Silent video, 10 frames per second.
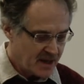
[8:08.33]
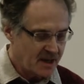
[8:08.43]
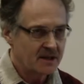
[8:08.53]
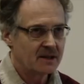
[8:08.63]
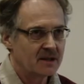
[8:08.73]

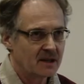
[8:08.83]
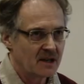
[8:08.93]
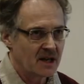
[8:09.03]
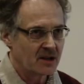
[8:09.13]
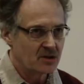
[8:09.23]
and in the
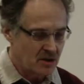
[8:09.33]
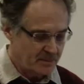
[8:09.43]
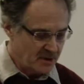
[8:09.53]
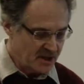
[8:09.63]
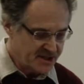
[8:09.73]
alcohol
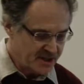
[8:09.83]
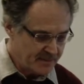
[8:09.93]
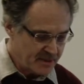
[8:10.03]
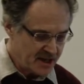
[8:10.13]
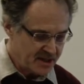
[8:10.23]
policy
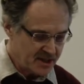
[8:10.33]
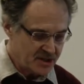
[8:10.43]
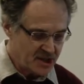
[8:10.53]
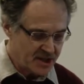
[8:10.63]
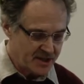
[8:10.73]
debate in
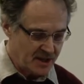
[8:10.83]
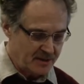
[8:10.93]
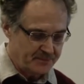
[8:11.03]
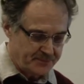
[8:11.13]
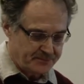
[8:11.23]
general,